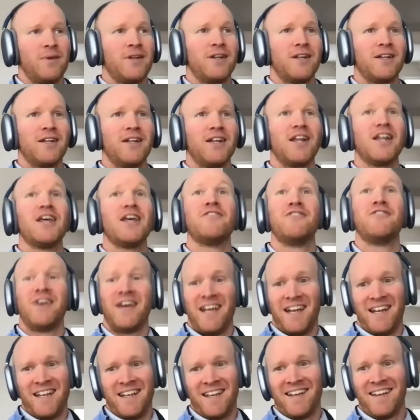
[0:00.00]

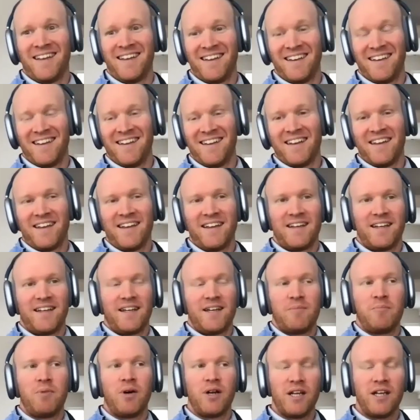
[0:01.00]
livid,
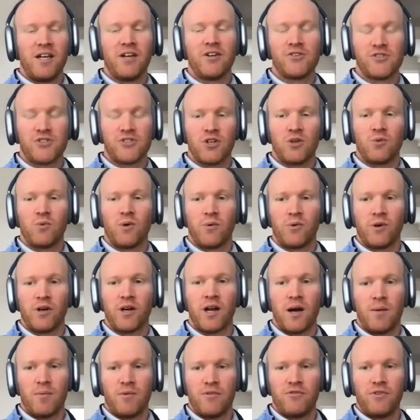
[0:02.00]
but he understood where we were
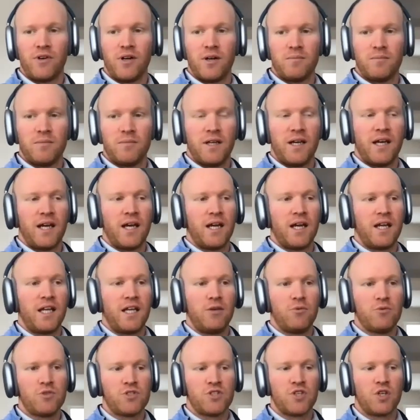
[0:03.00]
coming from, and
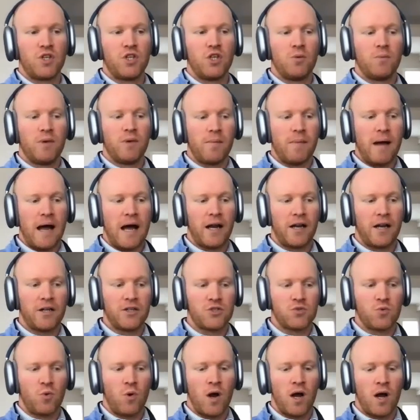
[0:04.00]
he was a human about it
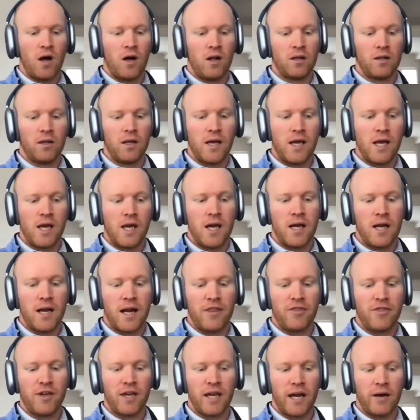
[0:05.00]
as well. And
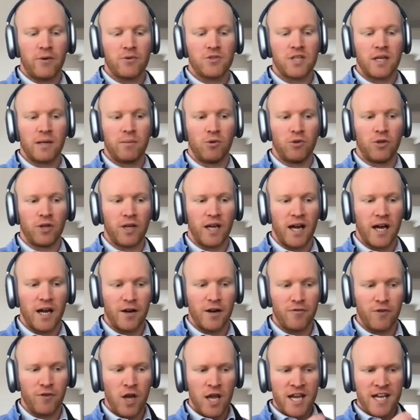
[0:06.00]
I think I was able to kind
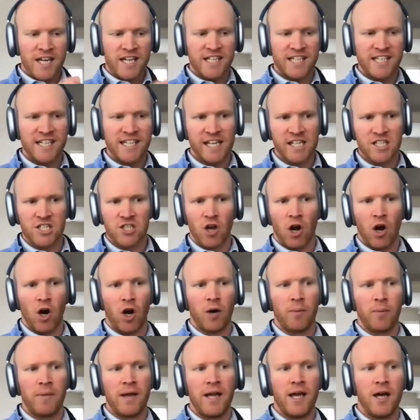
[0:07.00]
of
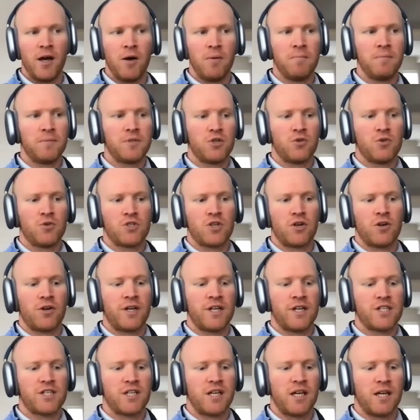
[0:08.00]
disarm him to a certain
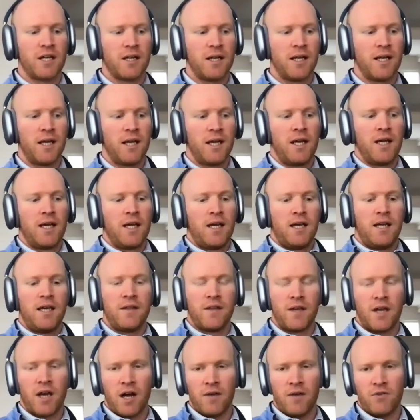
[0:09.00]
extent in
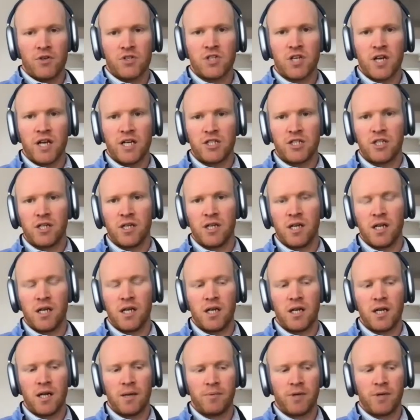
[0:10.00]
the conversation, and
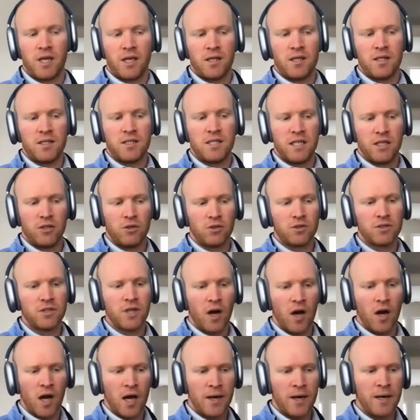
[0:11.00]
ended up getting the deal
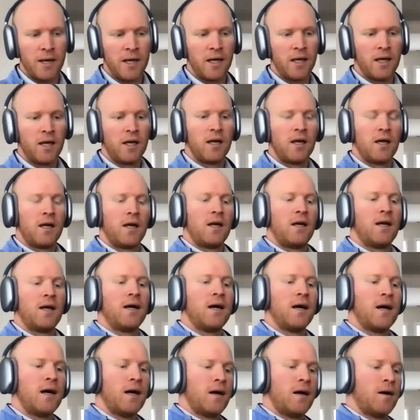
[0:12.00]
done.
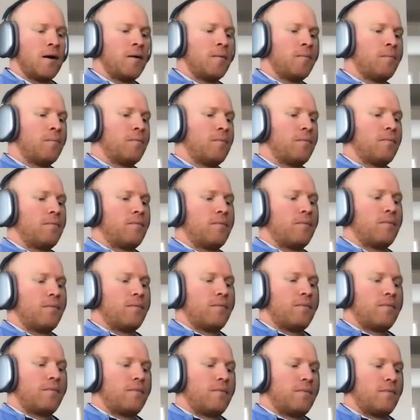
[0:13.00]
The
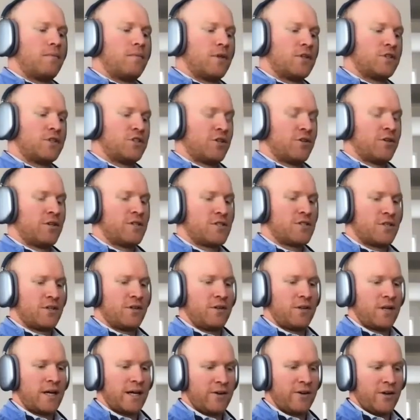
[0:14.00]
jury's
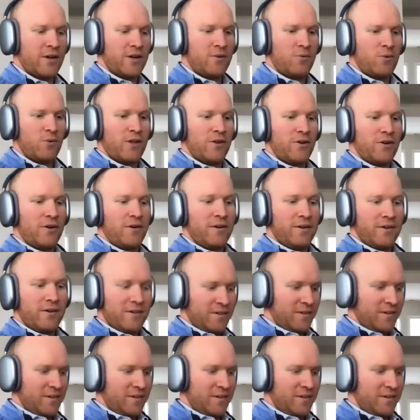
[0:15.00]
still out on whether